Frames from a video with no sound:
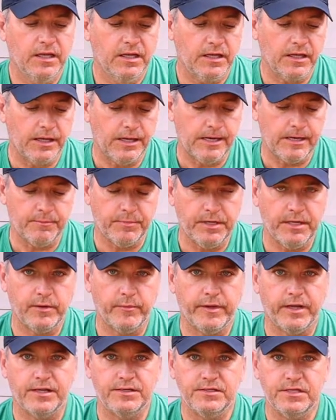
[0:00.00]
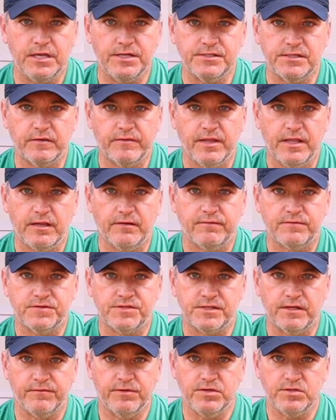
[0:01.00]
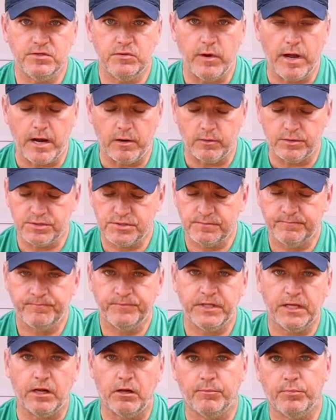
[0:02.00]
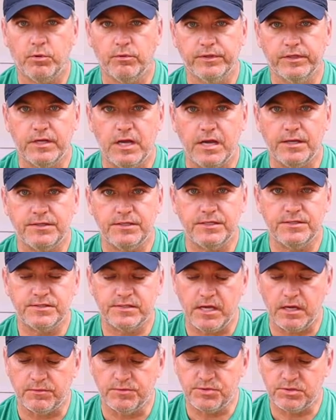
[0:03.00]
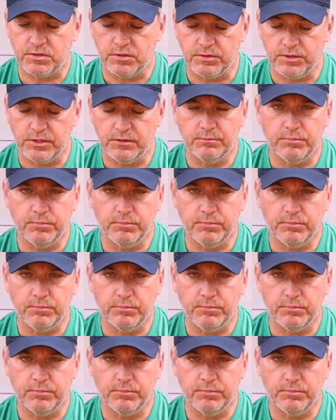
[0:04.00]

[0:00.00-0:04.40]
But anyway, it contains everything for 72 hours, and I'll pull the contents out and show you.